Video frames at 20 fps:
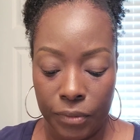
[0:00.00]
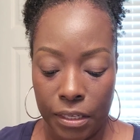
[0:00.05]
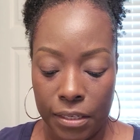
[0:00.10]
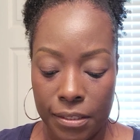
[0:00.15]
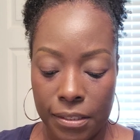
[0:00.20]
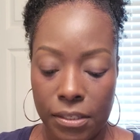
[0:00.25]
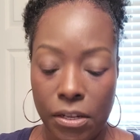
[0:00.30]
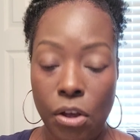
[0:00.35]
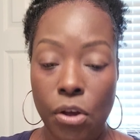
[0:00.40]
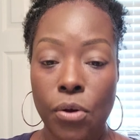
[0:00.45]

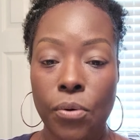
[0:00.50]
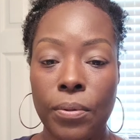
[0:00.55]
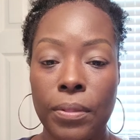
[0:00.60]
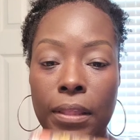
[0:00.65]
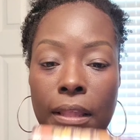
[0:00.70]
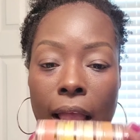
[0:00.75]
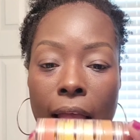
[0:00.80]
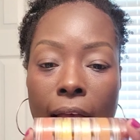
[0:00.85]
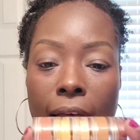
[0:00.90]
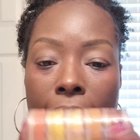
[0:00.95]
So
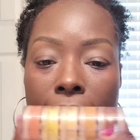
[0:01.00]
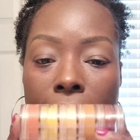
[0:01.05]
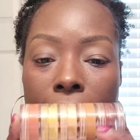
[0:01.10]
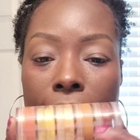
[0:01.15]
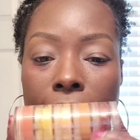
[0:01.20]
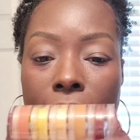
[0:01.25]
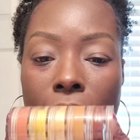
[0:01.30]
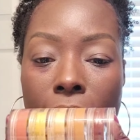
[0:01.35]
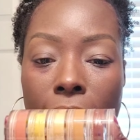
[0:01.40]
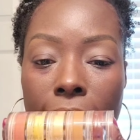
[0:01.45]

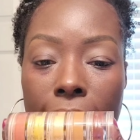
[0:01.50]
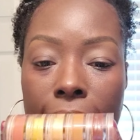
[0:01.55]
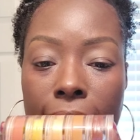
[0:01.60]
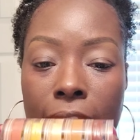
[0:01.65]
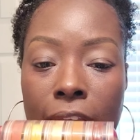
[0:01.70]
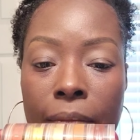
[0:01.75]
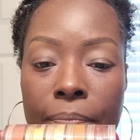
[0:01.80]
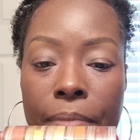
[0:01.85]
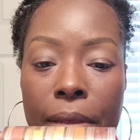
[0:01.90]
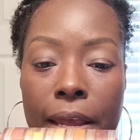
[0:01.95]
I
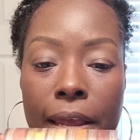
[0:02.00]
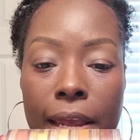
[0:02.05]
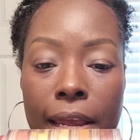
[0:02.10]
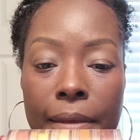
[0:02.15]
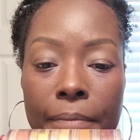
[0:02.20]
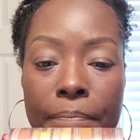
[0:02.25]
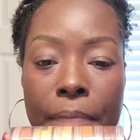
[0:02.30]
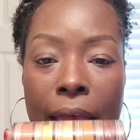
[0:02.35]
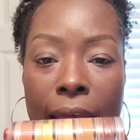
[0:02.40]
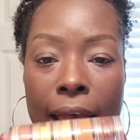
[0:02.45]
keep
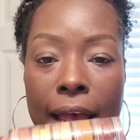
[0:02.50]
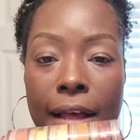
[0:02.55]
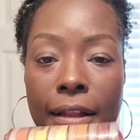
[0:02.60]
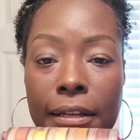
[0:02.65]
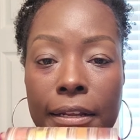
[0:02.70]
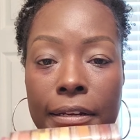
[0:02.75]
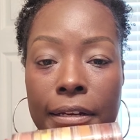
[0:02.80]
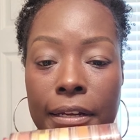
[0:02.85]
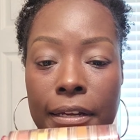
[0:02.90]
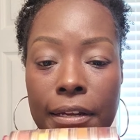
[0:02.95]
a
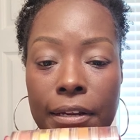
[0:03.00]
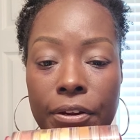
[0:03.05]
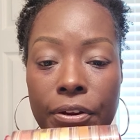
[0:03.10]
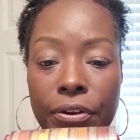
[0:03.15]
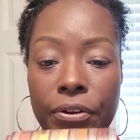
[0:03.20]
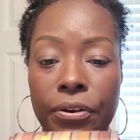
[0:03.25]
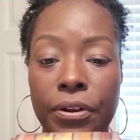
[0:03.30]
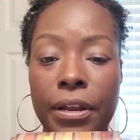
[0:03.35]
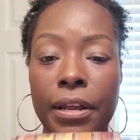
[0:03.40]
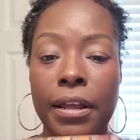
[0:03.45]
palette
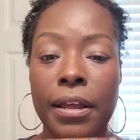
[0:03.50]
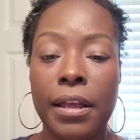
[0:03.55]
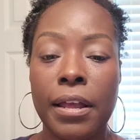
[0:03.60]
here